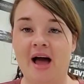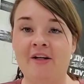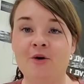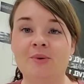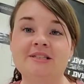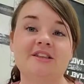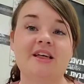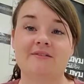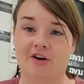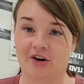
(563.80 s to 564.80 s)
other ones that
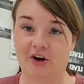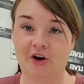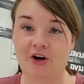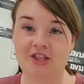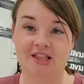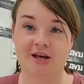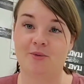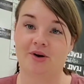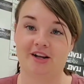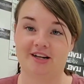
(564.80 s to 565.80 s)
they've already heard that they
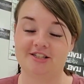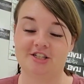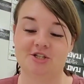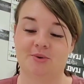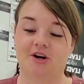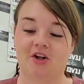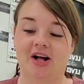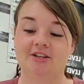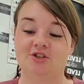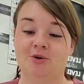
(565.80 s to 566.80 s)
wanted us to do in our
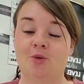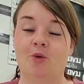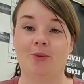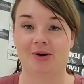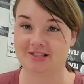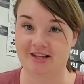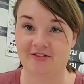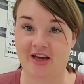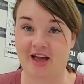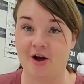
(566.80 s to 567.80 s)
classroom, or ones that
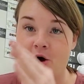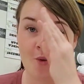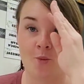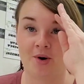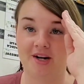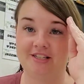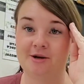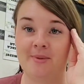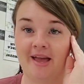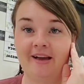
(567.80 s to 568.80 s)
they wanted to
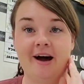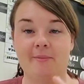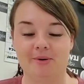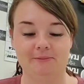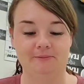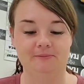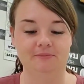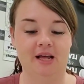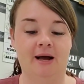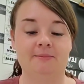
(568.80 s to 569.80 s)
make up
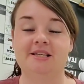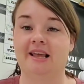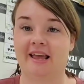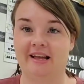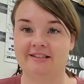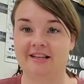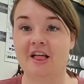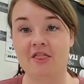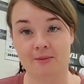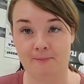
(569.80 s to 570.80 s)
to get
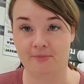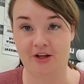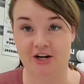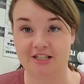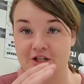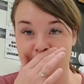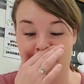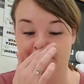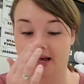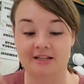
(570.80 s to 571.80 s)
their
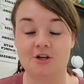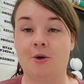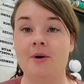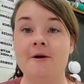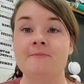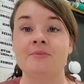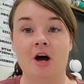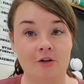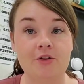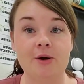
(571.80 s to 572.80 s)
attention. And so
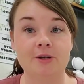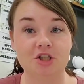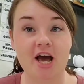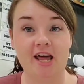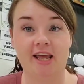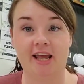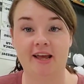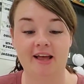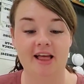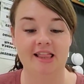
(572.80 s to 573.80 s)
although they were
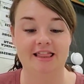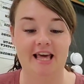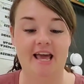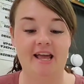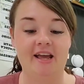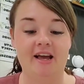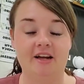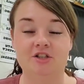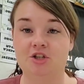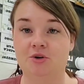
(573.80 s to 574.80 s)
chatty, they
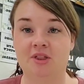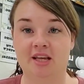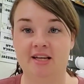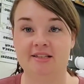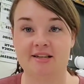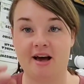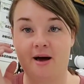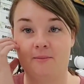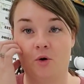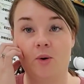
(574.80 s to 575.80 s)
do these
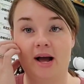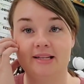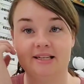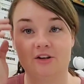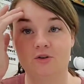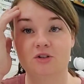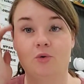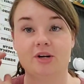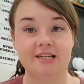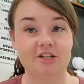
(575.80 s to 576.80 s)
quiet signals
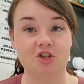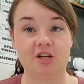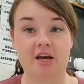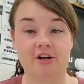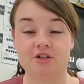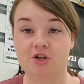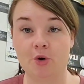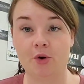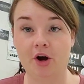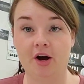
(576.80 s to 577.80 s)
or attention getters so
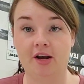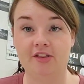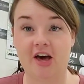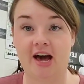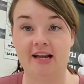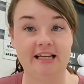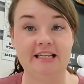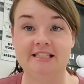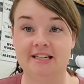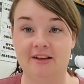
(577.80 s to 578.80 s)
good that it
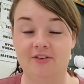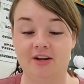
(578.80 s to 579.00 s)
doesn't